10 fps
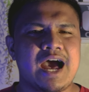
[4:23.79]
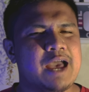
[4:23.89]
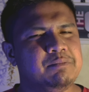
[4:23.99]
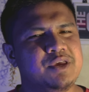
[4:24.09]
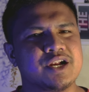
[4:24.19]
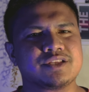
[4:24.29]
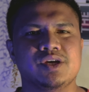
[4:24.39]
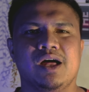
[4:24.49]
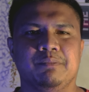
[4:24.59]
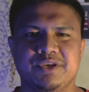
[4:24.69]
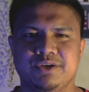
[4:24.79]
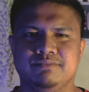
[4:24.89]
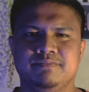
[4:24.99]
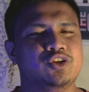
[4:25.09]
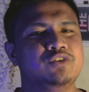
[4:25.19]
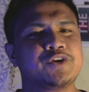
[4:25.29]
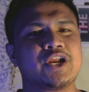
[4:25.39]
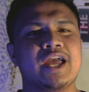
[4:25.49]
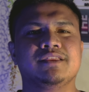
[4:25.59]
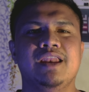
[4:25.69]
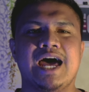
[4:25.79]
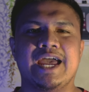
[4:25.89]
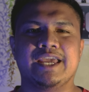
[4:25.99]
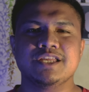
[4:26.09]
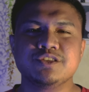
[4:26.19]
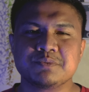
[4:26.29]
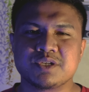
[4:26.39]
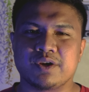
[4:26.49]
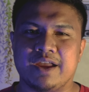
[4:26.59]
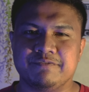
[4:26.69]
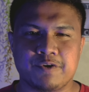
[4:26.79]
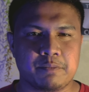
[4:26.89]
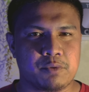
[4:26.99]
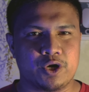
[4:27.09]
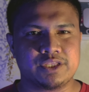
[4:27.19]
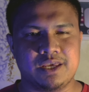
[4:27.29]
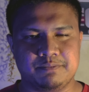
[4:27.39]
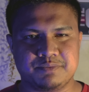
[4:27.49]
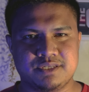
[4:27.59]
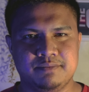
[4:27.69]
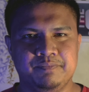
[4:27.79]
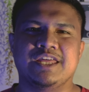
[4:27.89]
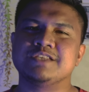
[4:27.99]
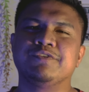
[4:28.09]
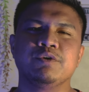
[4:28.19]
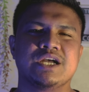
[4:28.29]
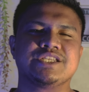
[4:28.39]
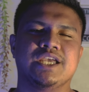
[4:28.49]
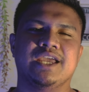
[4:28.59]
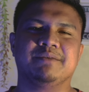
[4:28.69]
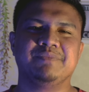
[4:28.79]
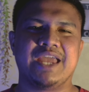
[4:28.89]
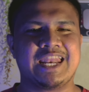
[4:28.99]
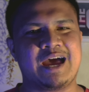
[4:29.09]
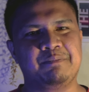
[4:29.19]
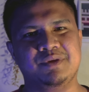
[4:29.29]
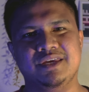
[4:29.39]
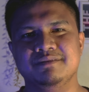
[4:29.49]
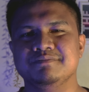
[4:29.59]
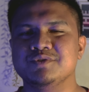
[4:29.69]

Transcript: I'm here to help you. Don't forget to like and subscribe for more tips. Thanks for watching and happy